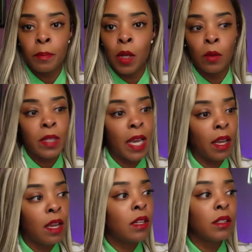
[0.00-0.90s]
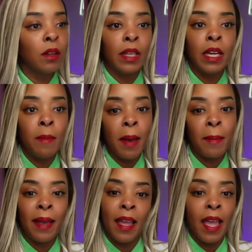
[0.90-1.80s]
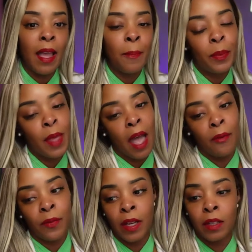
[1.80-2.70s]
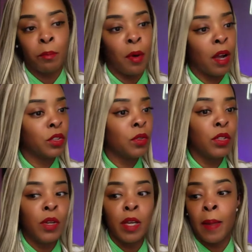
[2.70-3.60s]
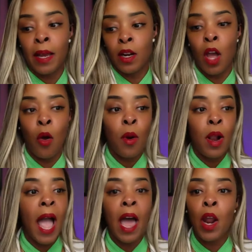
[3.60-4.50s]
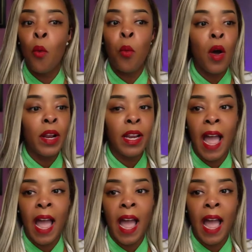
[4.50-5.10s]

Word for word: Don't take it. Don't let anybody like, hey, I fed, brought you a drink. You're like, no, I don't want it.